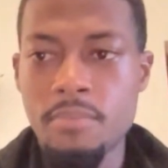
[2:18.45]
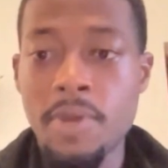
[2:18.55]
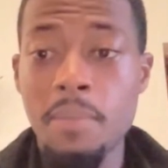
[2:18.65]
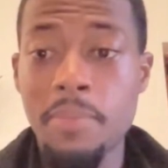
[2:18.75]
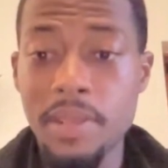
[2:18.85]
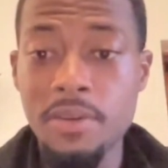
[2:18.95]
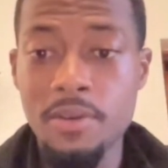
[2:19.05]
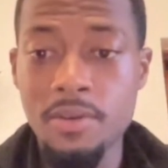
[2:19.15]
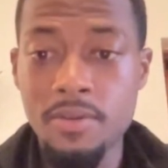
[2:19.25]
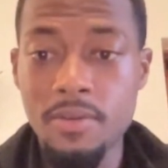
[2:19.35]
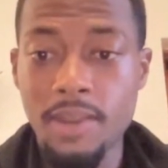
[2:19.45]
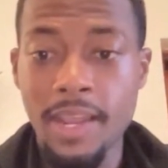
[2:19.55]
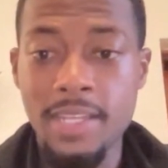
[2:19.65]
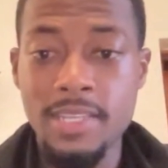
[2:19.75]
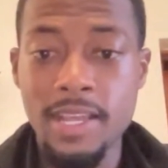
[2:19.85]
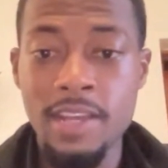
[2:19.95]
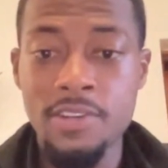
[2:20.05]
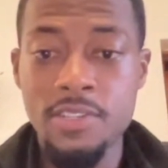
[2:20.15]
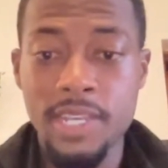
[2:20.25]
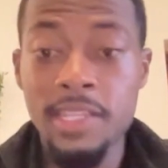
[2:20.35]
My bill has an
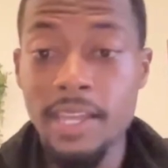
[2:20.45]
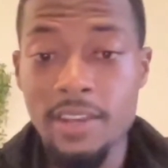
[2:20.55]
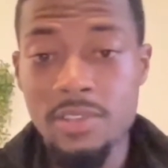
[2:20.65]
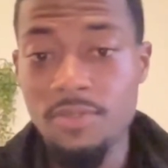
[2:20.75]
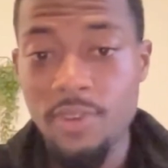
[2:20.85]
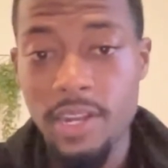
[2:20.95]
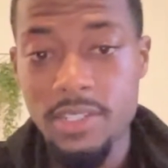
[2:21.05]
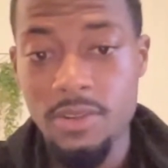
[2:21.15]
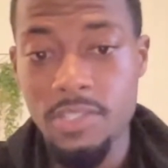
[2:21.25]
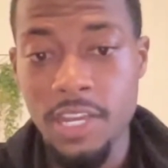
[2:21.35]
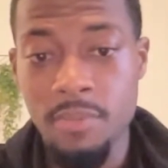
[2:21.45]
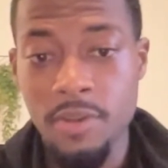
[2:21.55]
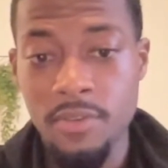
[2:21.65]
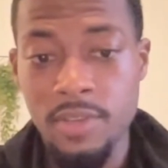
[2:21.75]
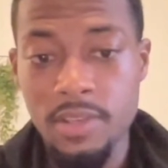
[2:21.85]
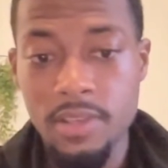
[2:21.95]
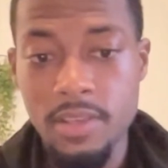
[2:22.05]
extra 10,000 francs on top of it.